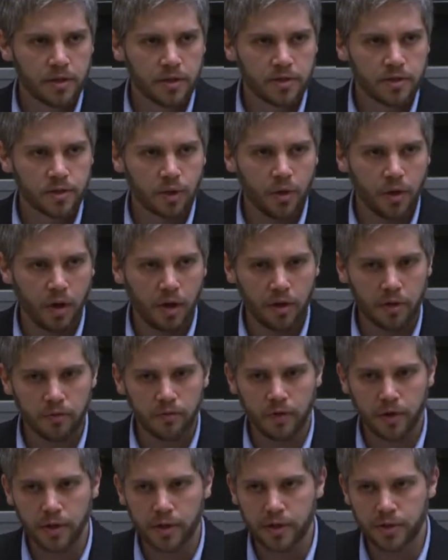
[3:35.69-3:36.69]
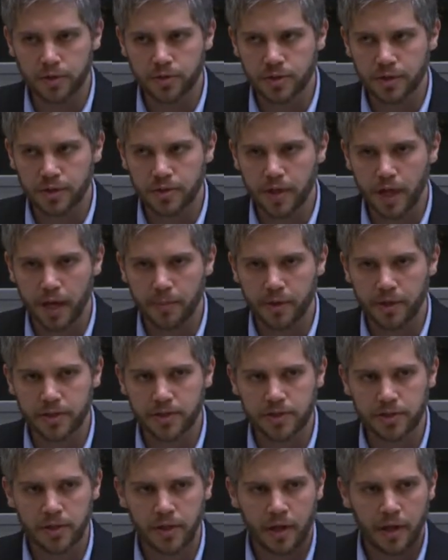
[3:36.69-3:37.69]
So all very interesting
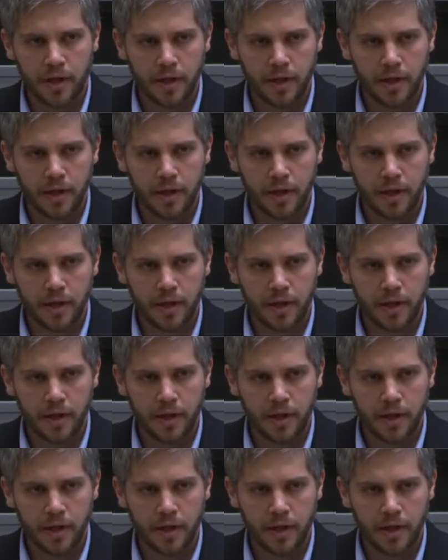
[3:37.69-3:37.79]
topics.